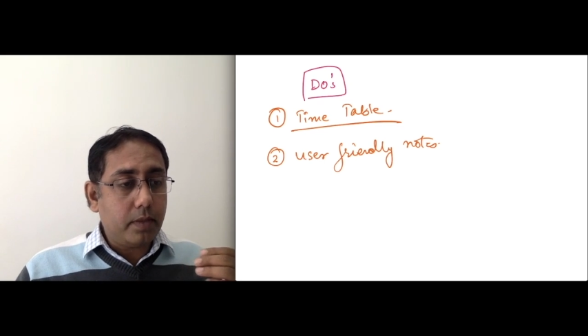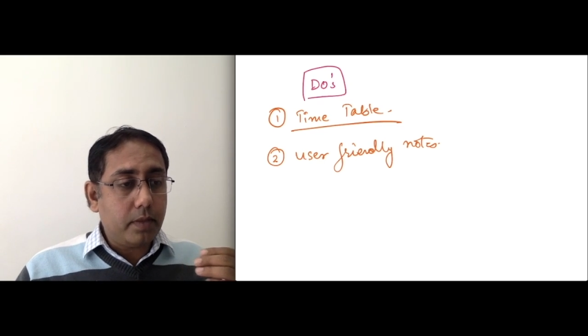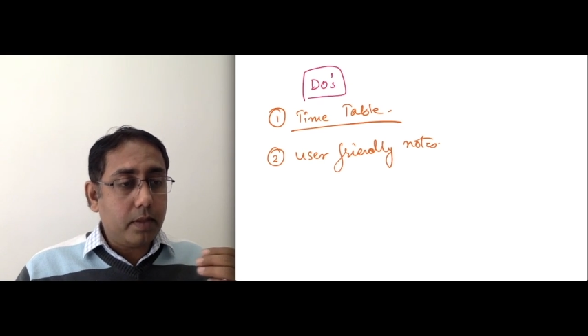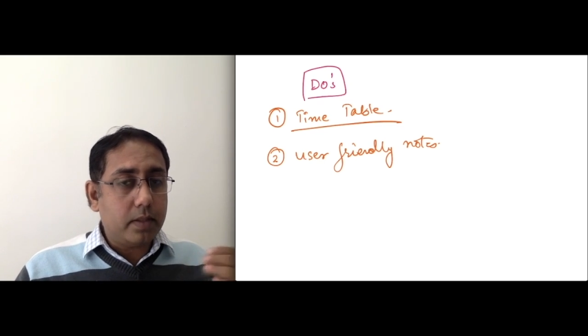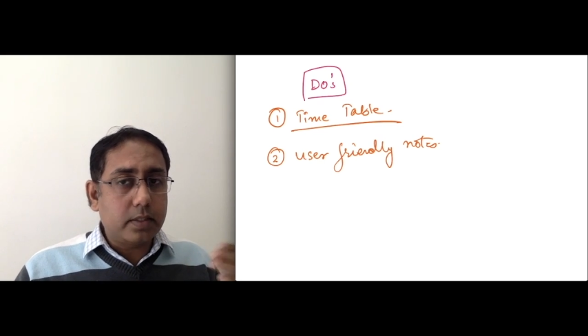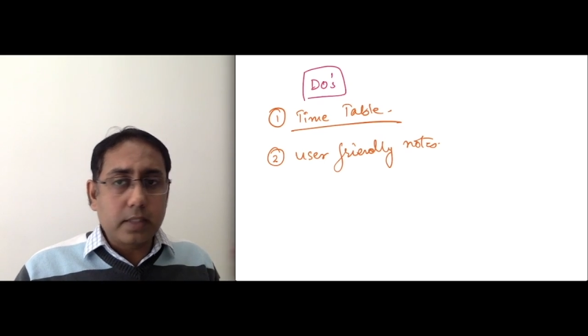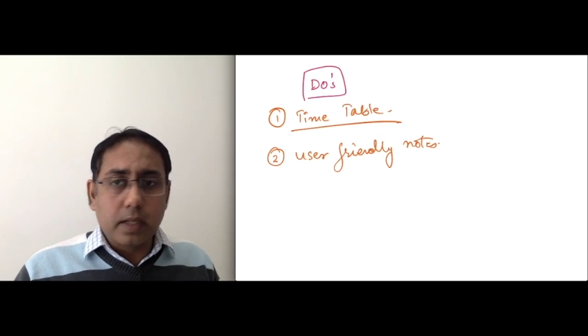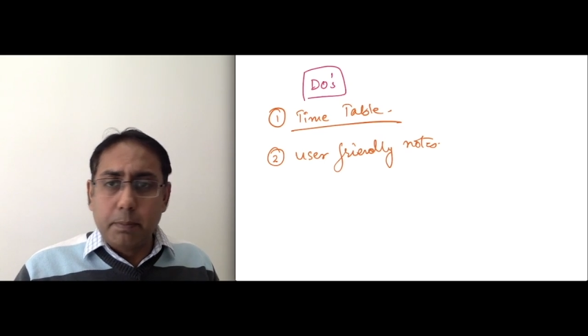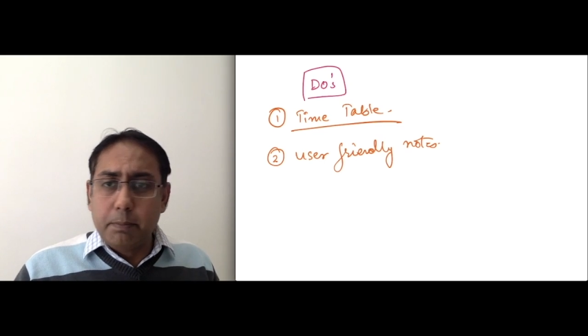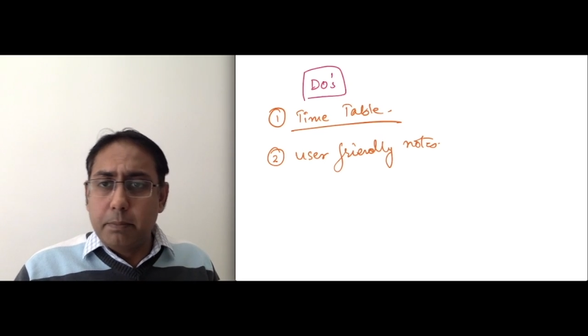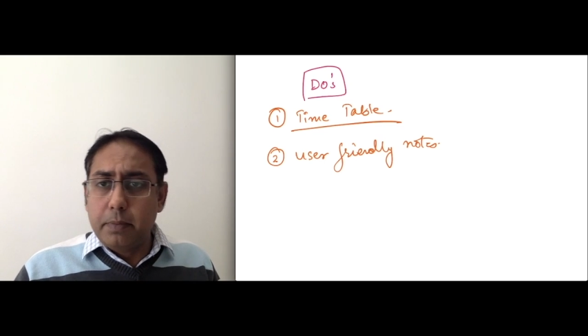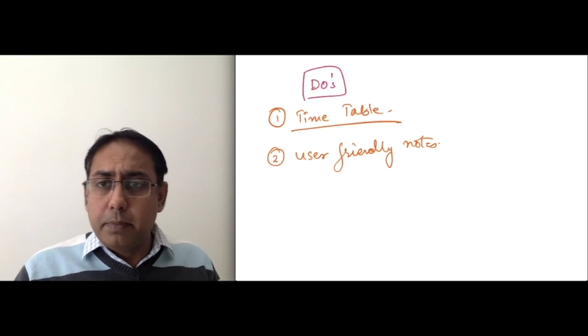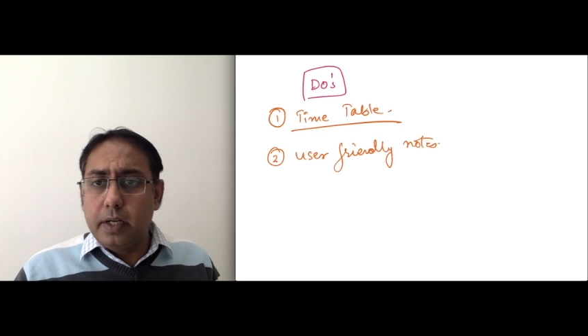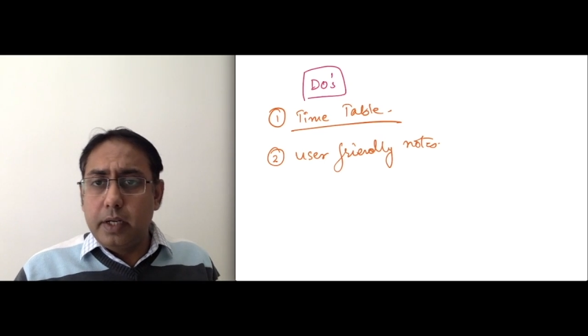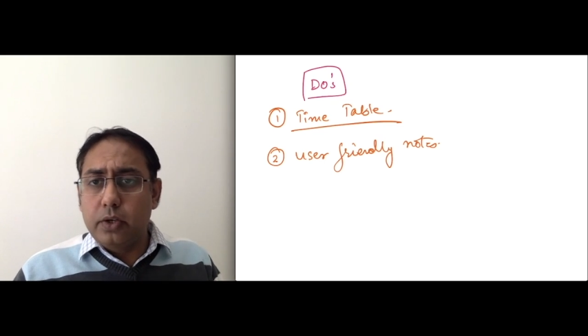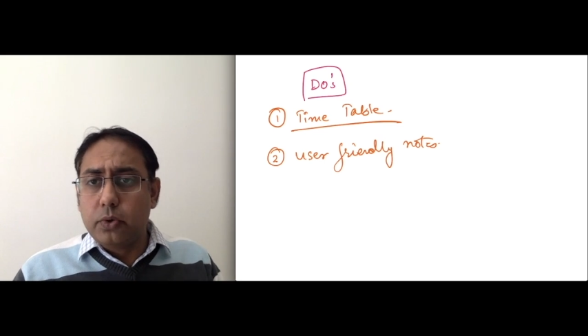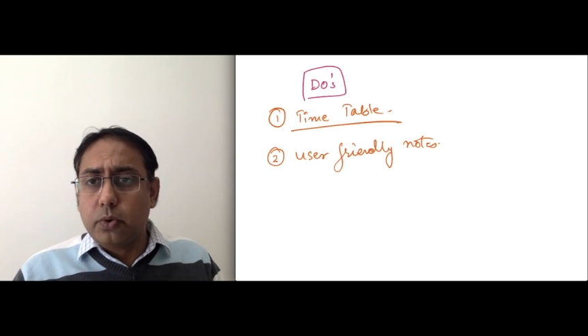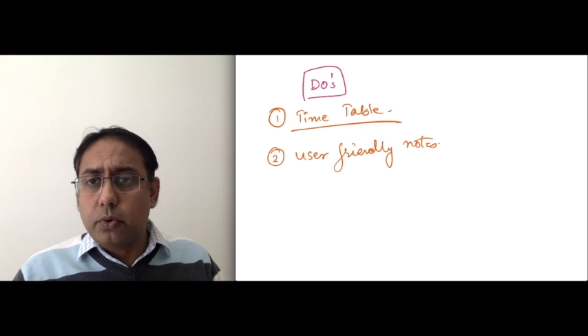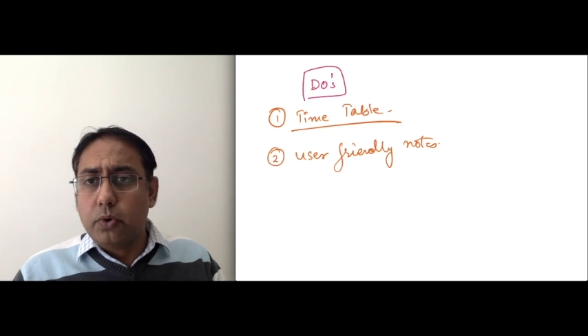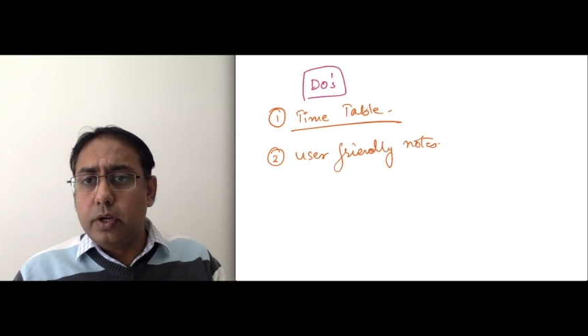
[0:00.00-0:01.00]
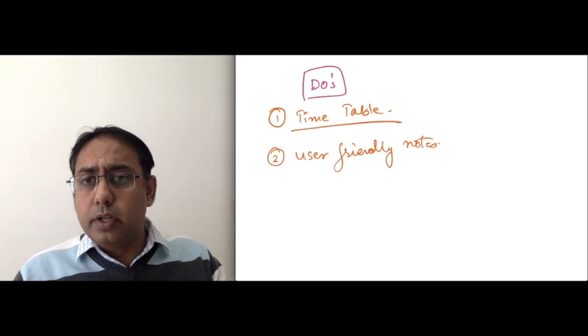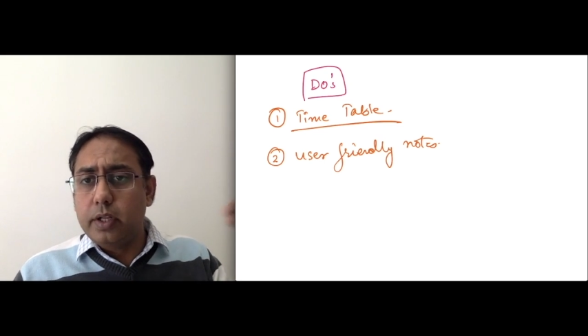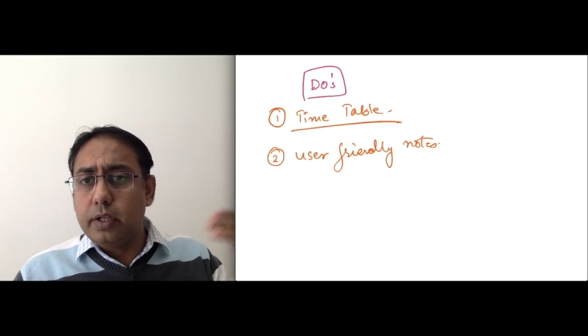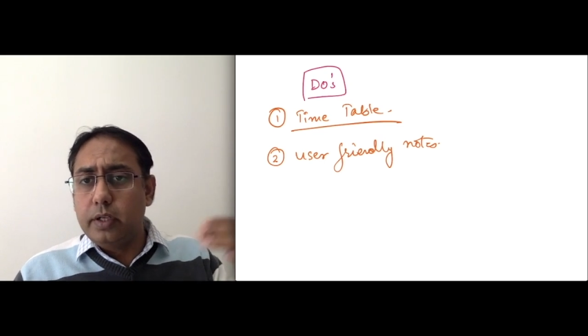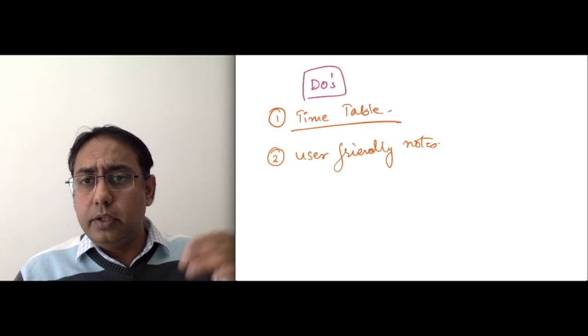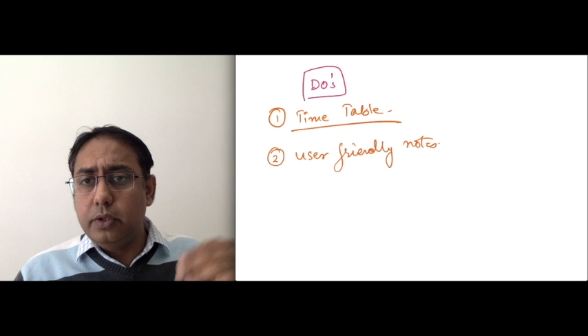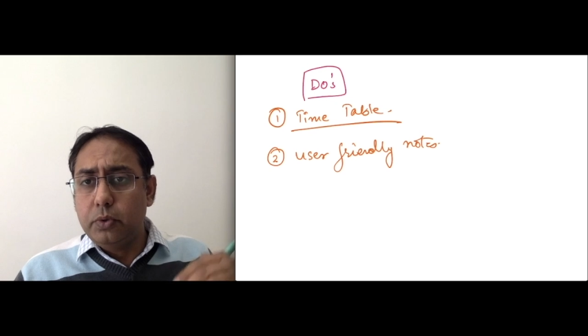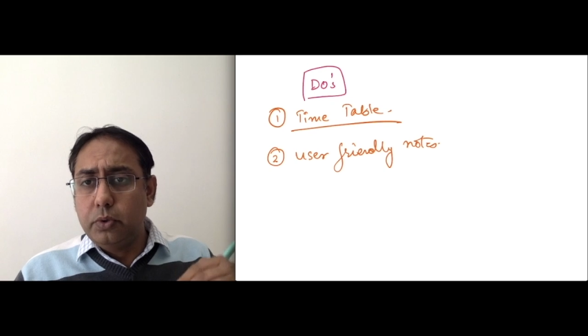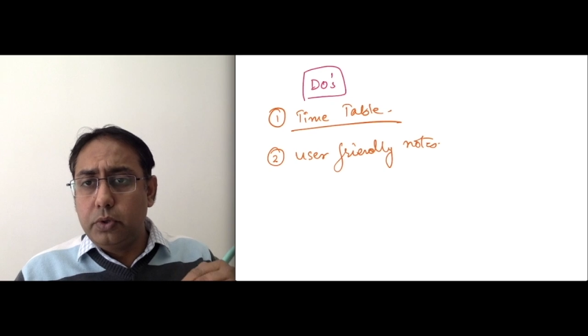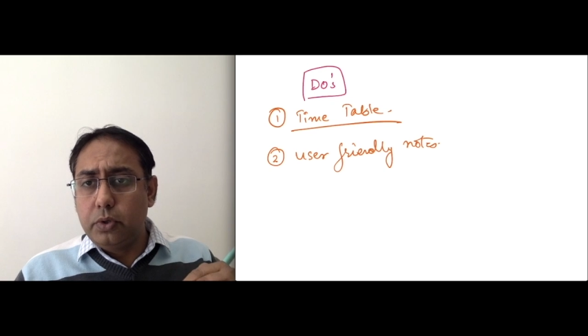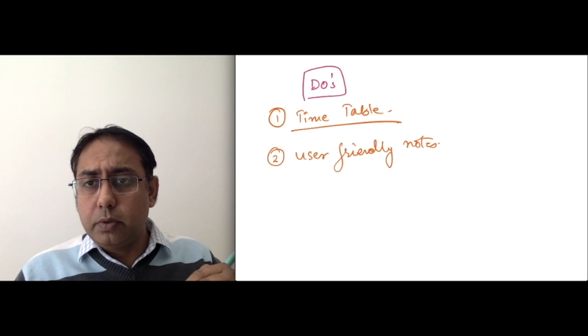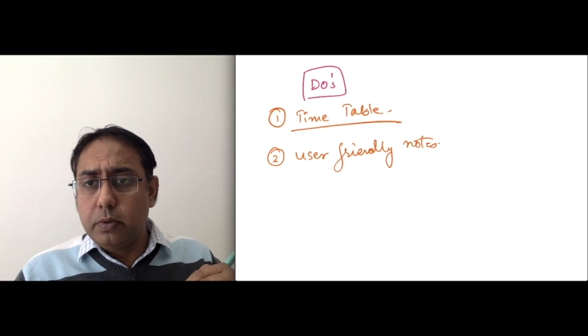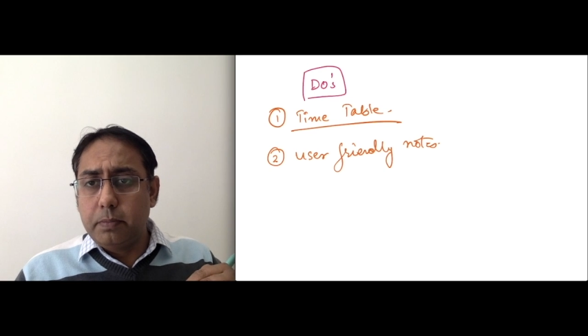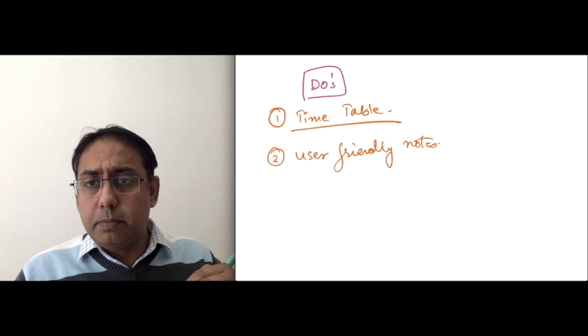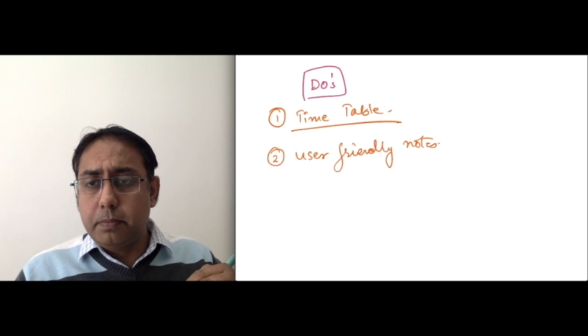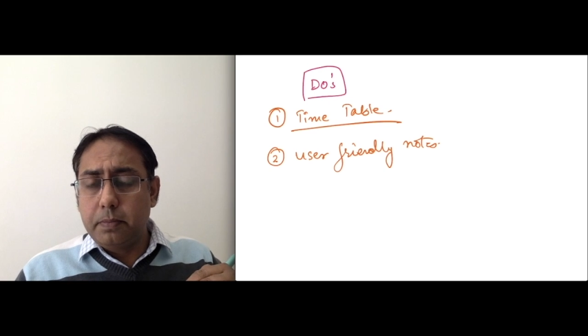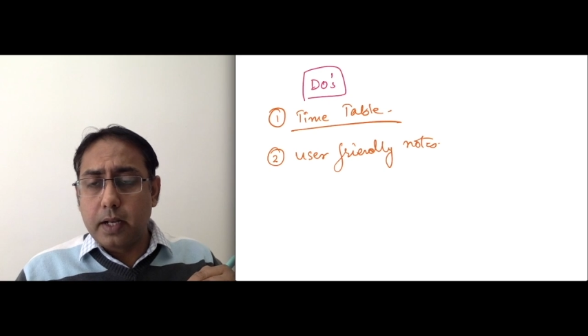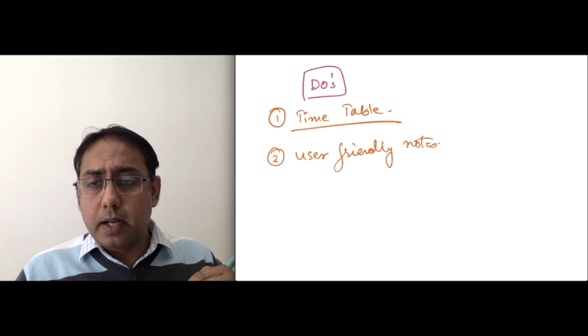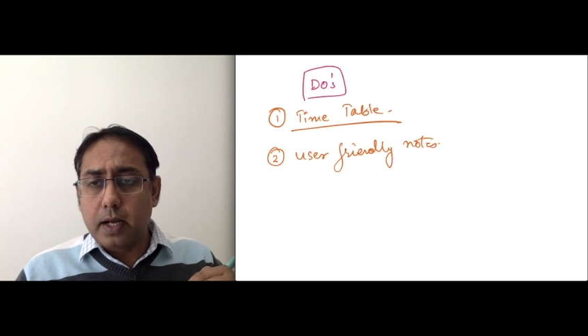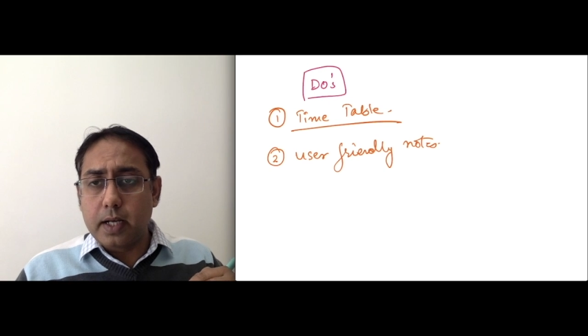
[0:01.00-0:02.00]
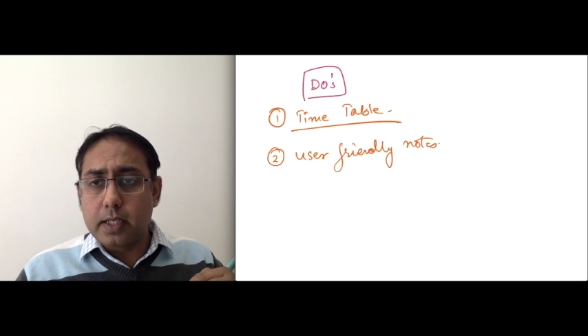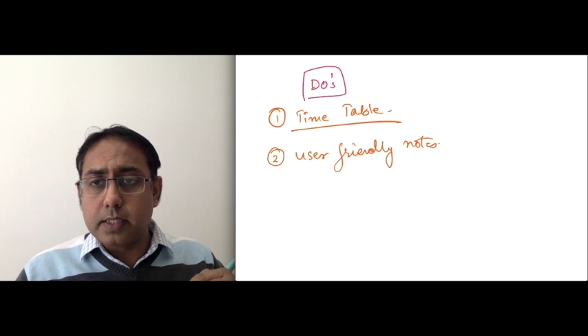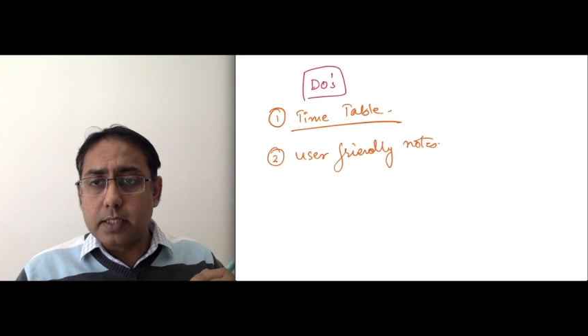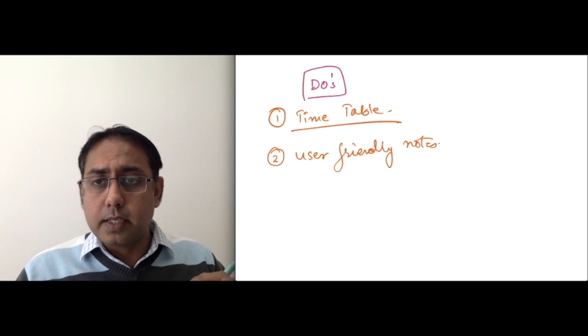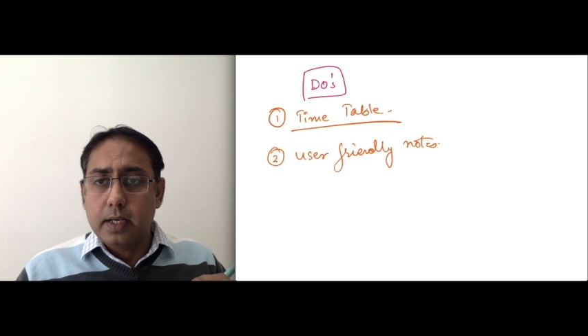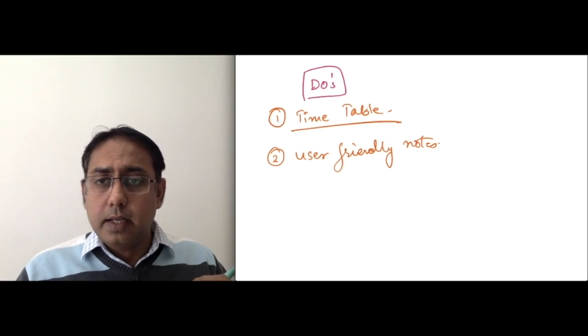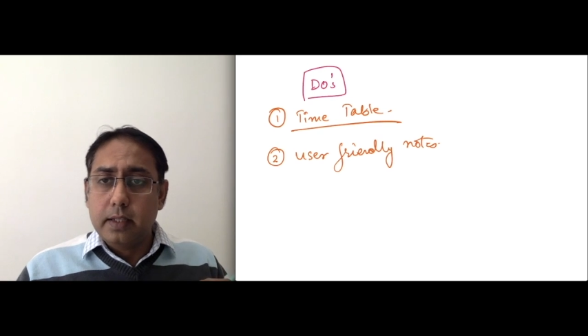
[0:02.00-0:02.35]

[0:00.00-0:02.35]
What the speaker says: somebody told in YouTube class